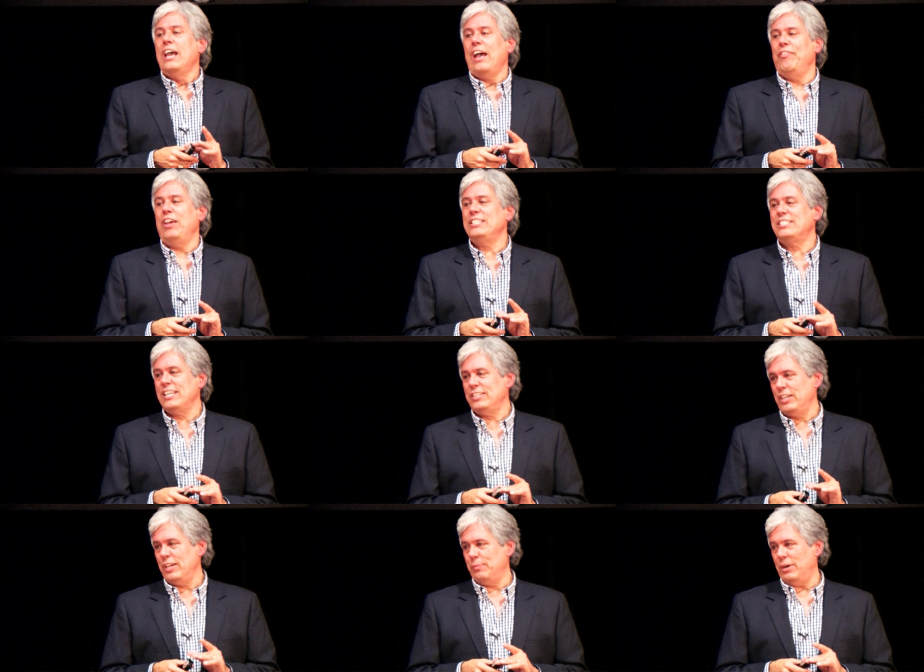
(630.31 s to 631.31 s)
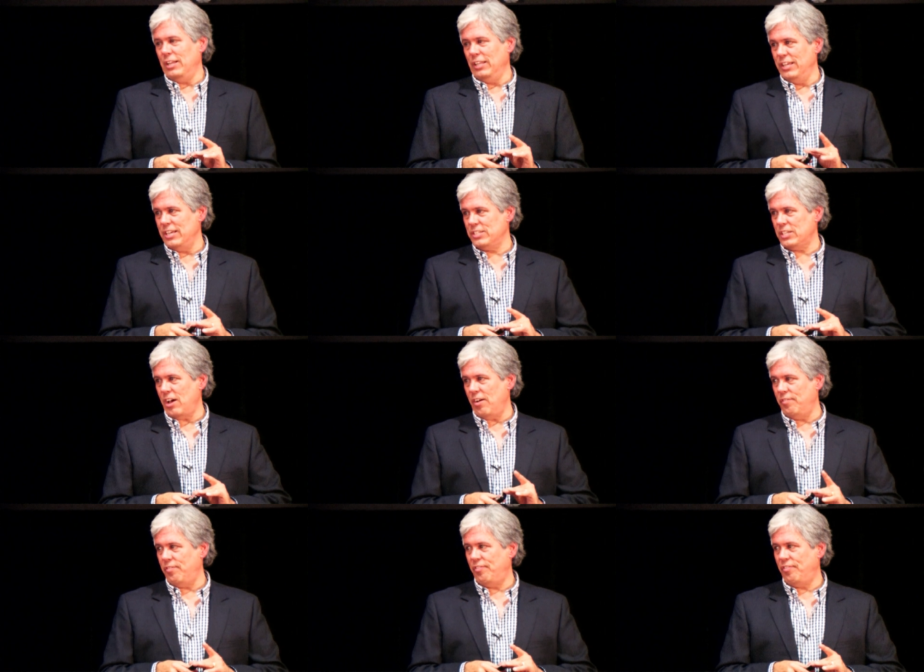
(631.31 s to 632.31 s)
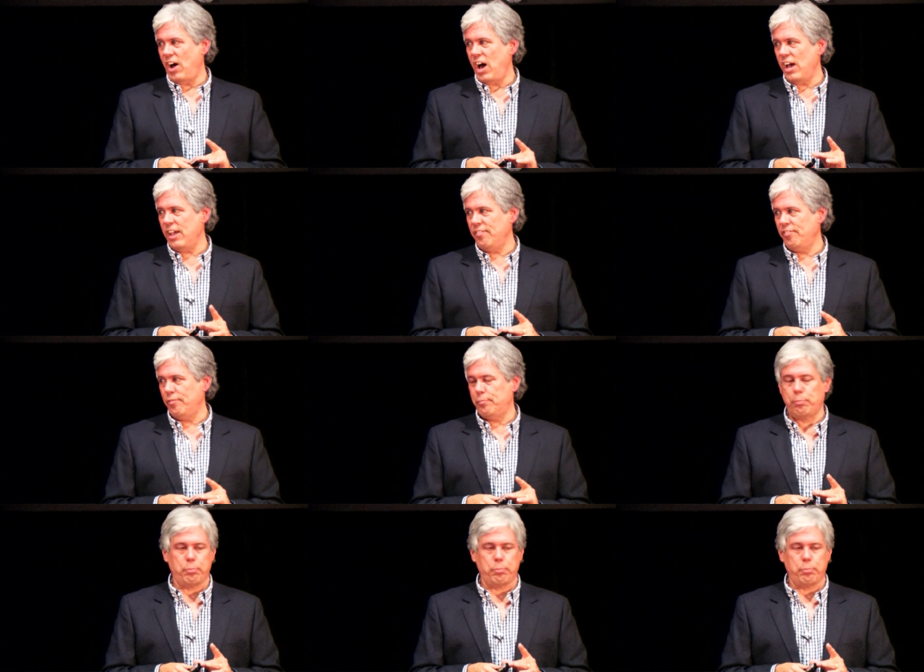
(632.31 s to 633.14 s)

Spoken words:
And they sent him a list of 5